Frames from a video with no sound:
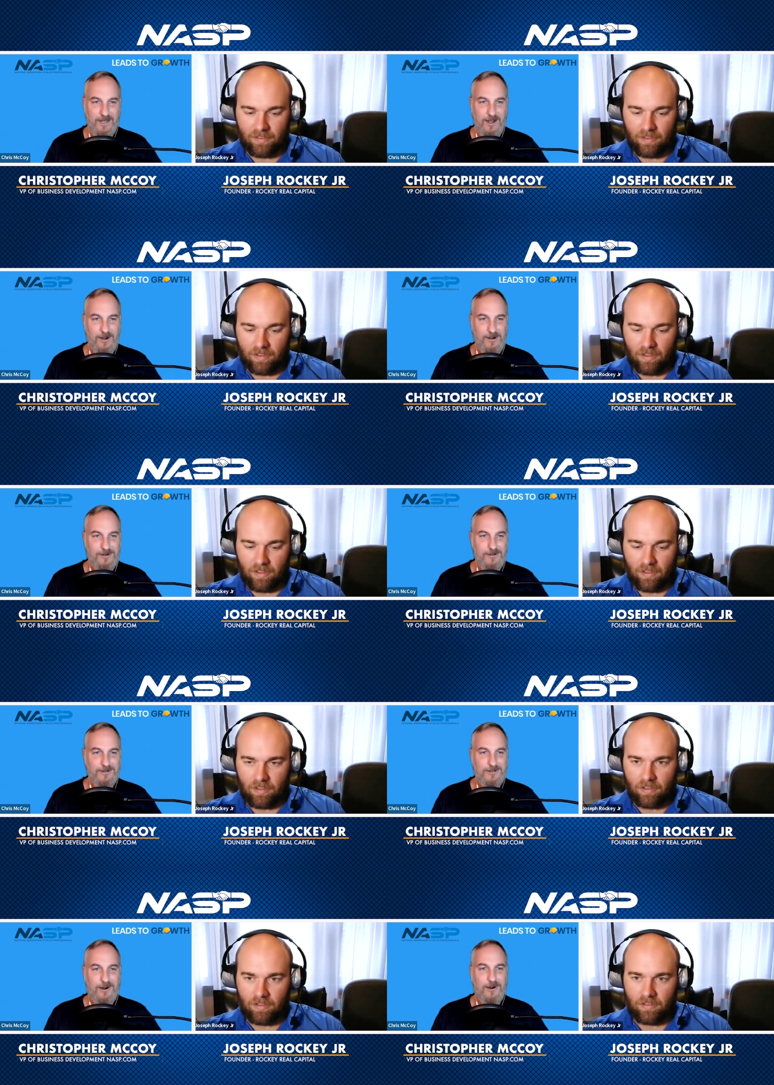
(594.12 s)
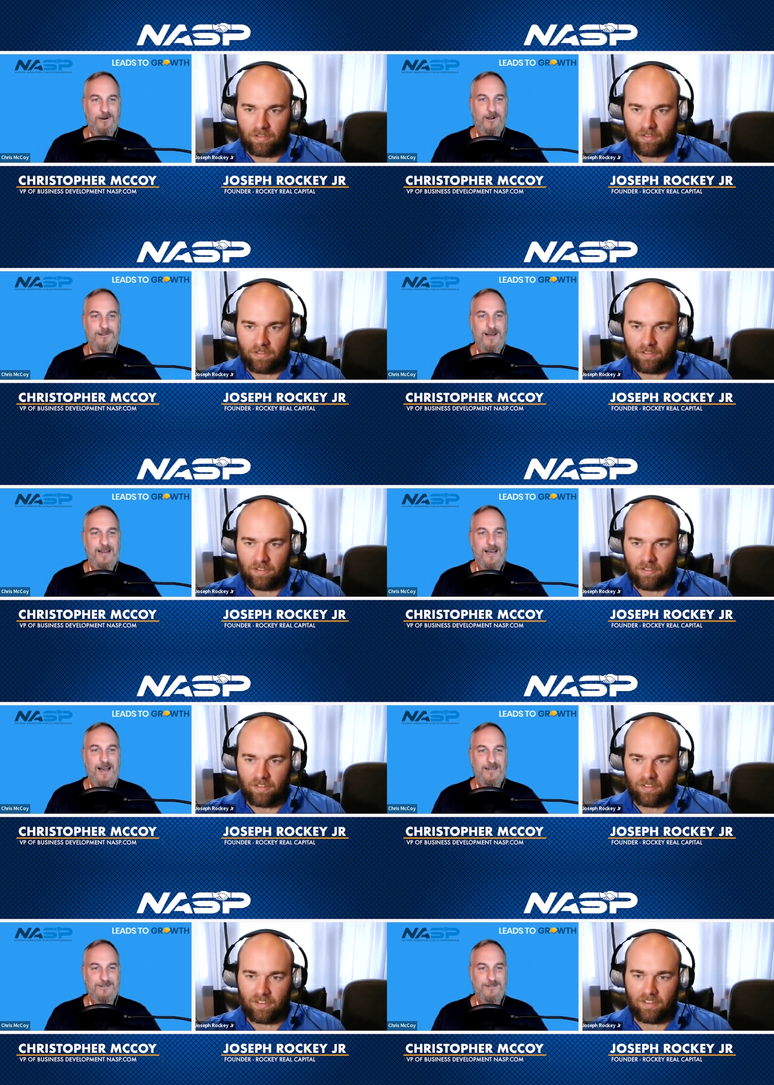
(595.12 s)
Speaker 1: are a lot
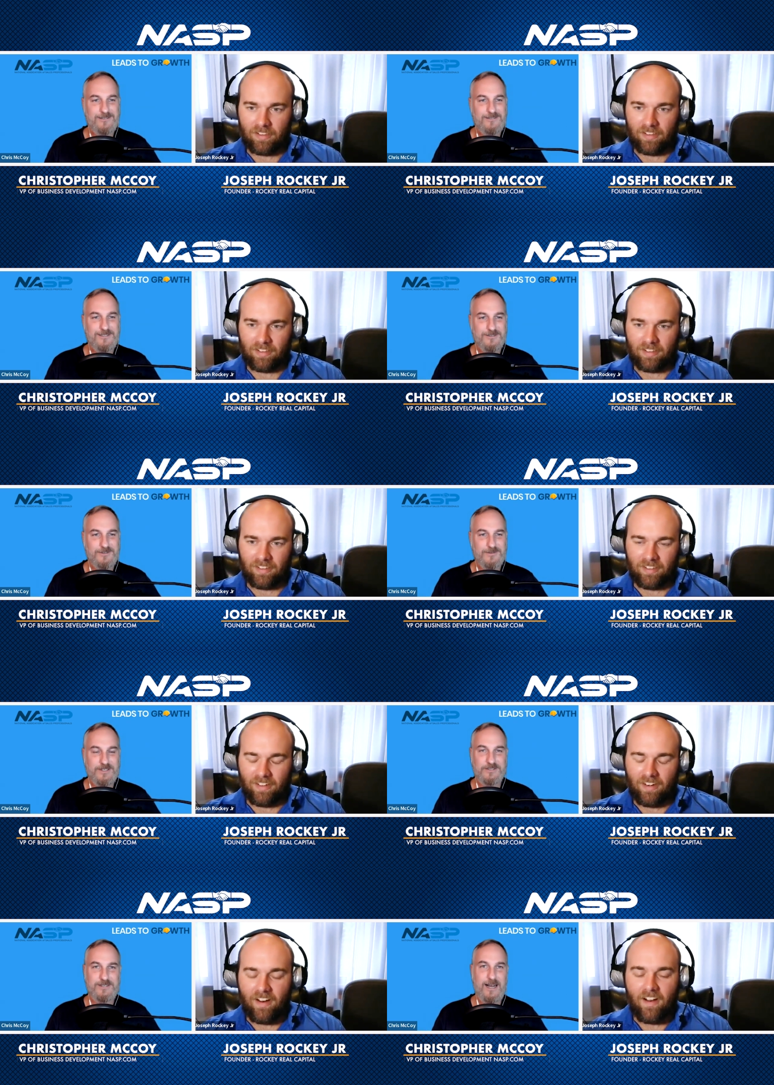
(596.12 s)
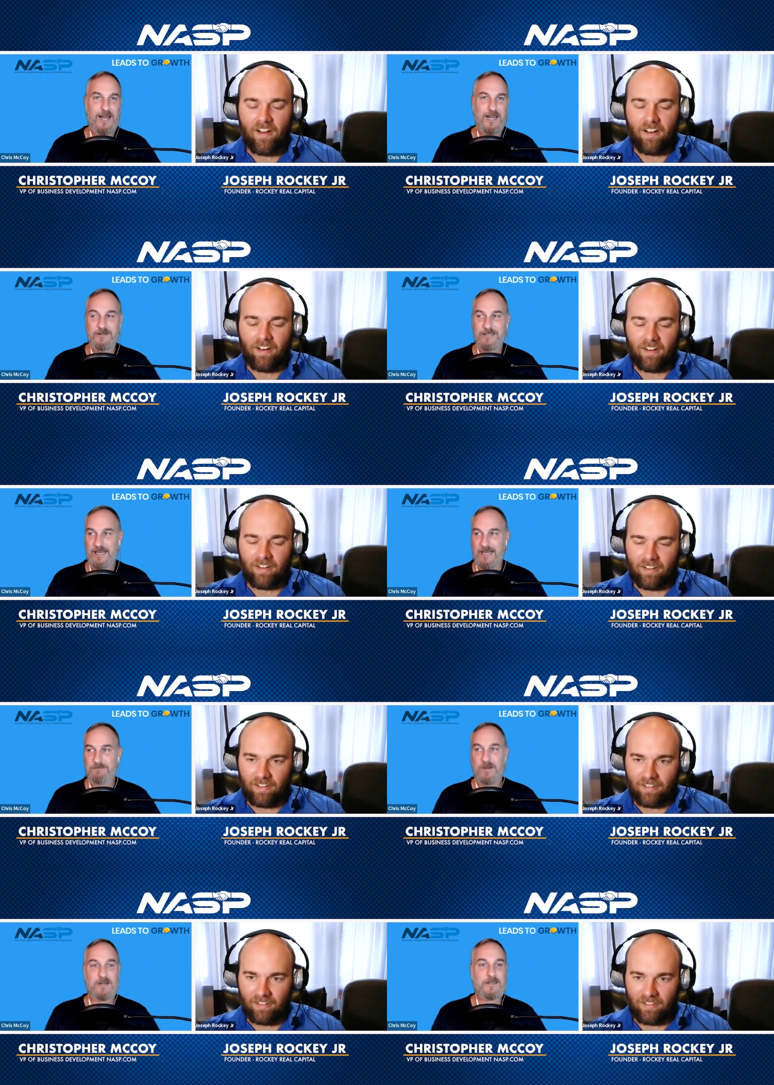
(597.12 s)
higher in this industry, because you're not hiring a
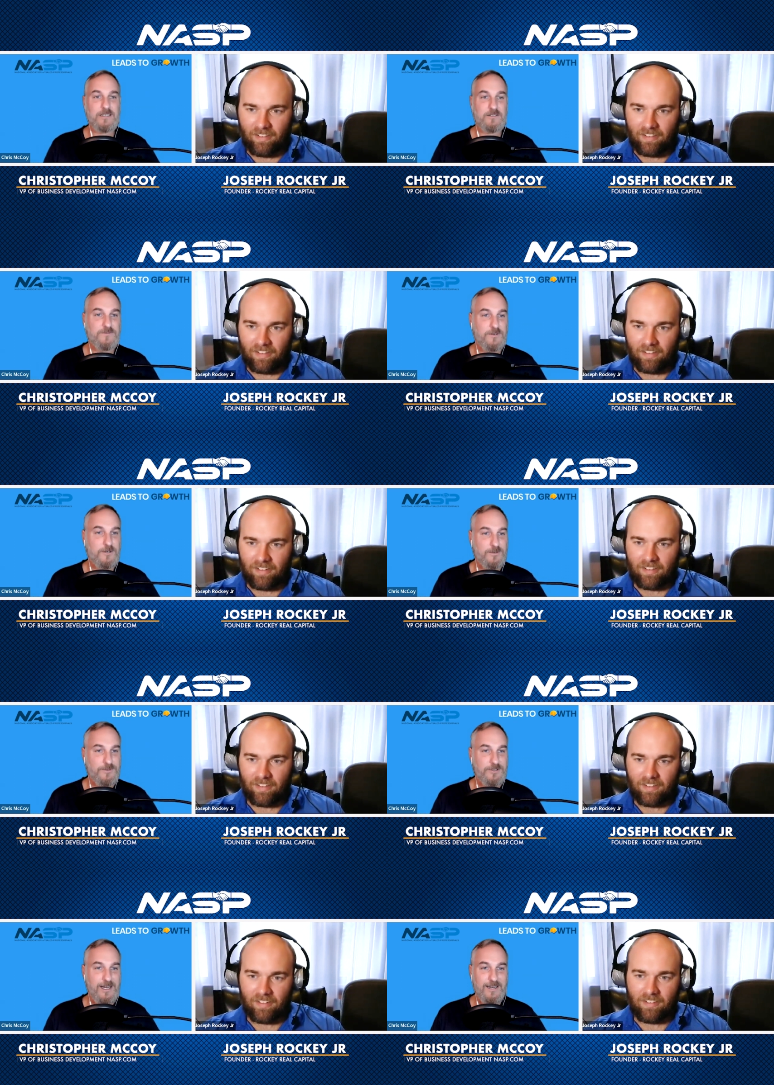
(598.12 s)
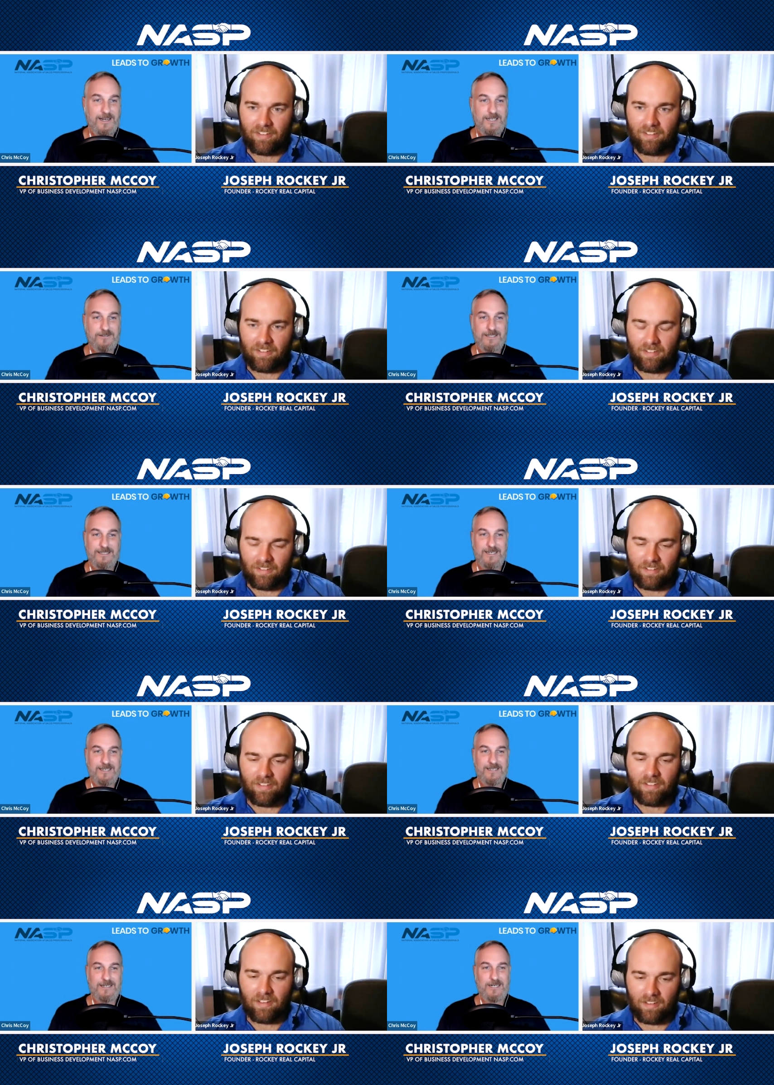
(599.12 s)
marketing firm. You're not hiring
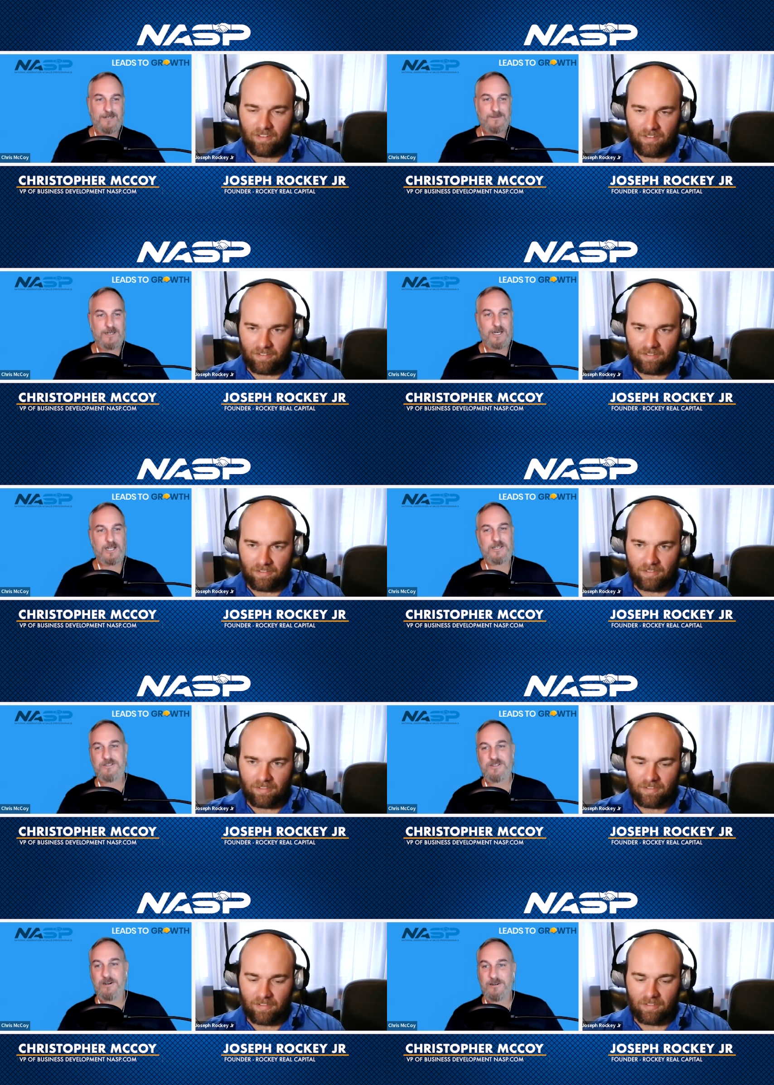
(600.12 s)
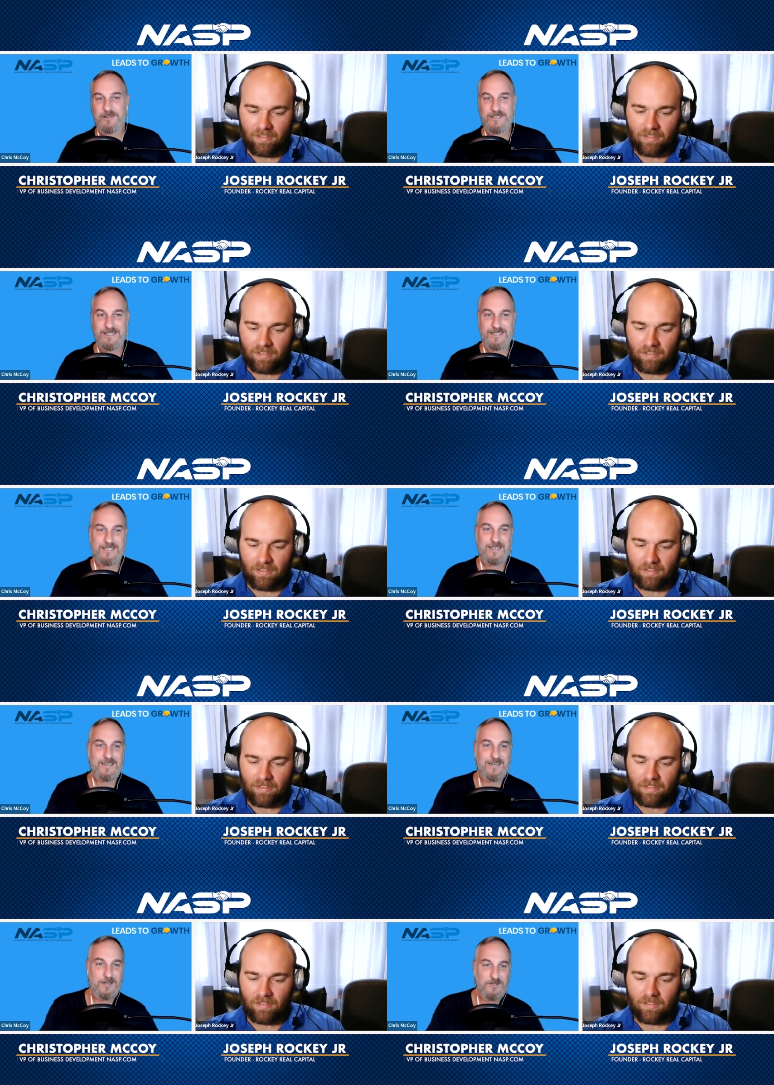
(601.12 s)
an attorney
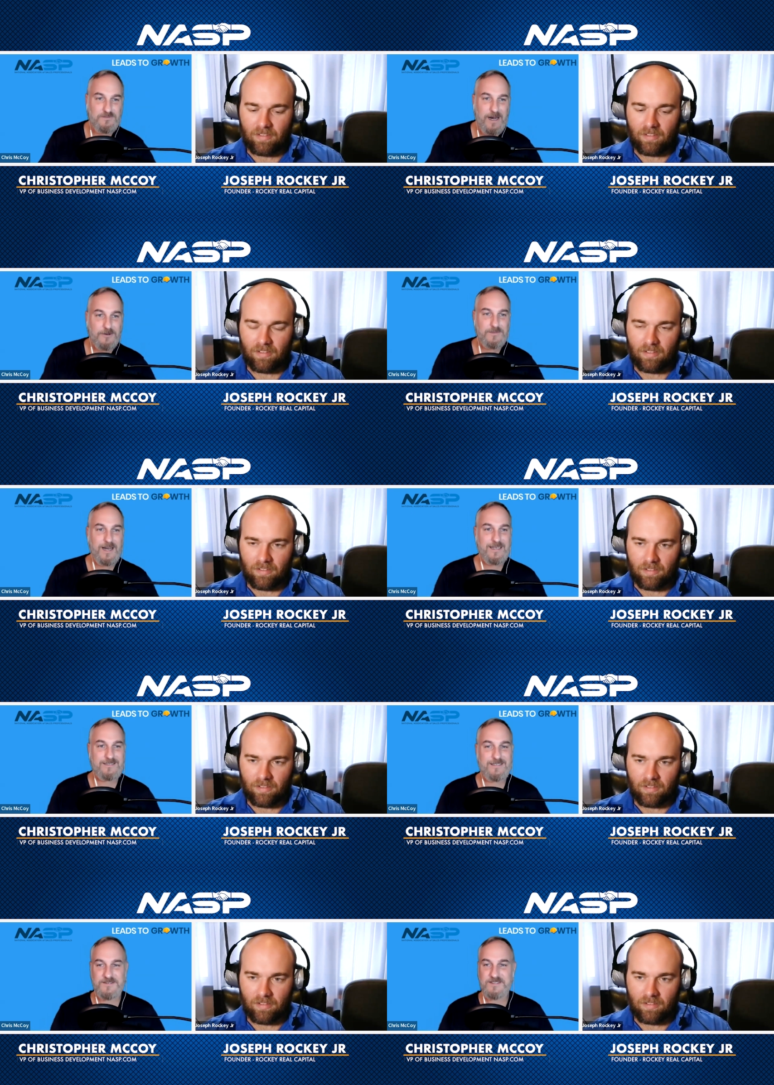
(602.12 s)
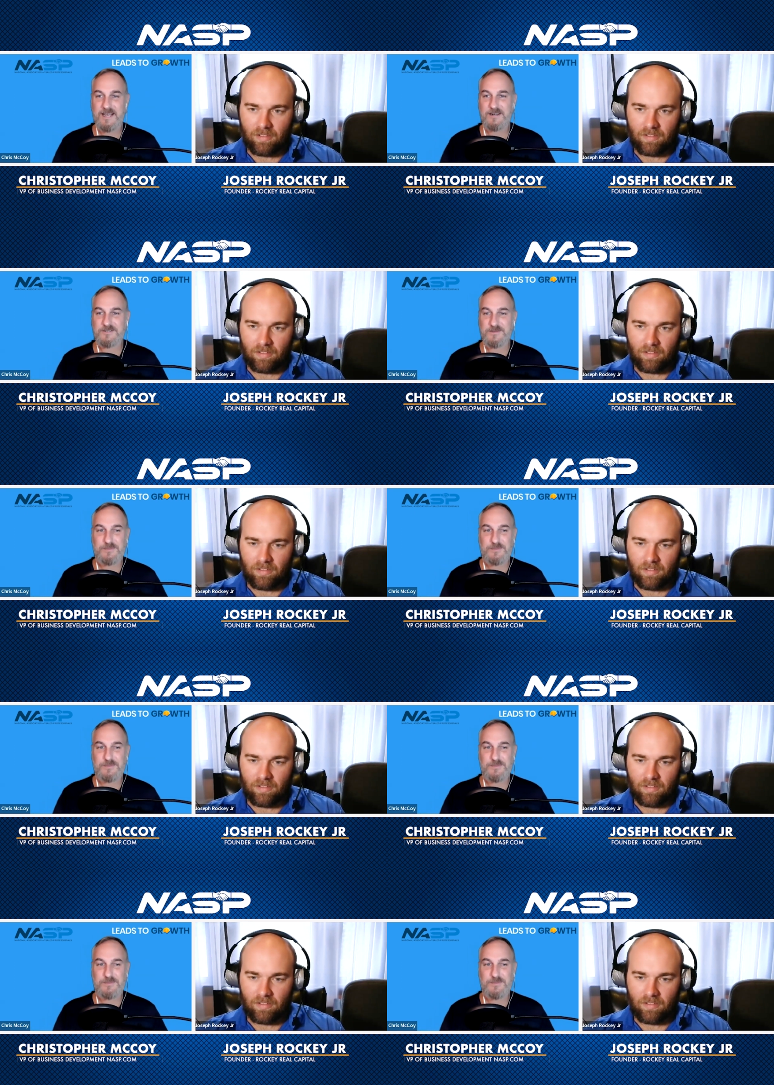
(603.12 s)
who's bound by a set of standards and